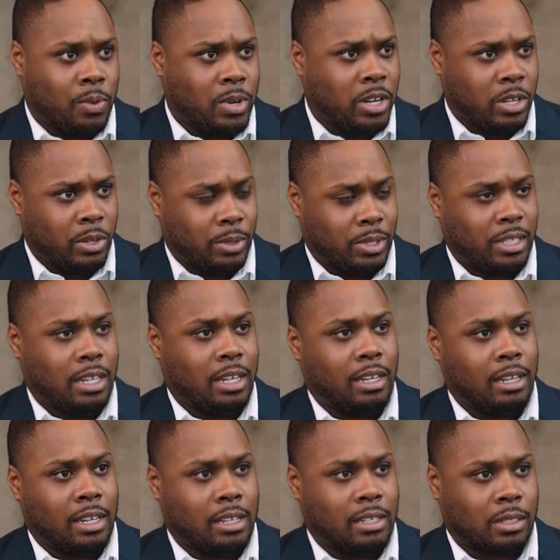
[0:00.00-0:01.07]
What do you
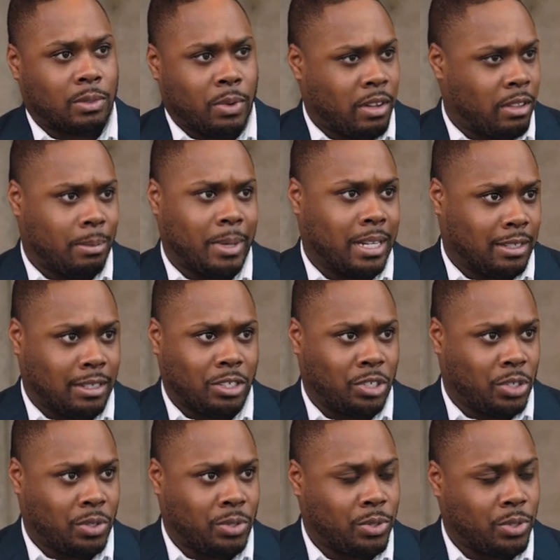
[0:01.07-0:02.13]
see is one of the biggest
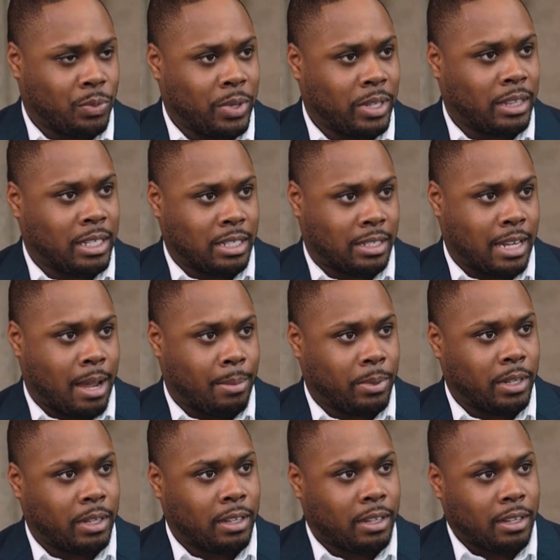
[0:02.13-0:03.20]
issues with this
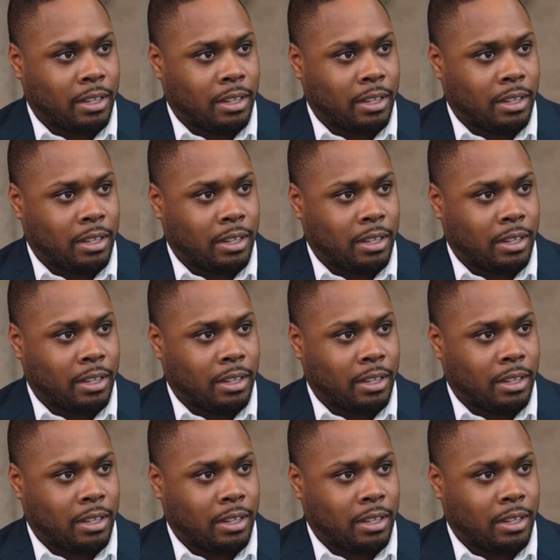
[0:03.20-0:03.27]
topic?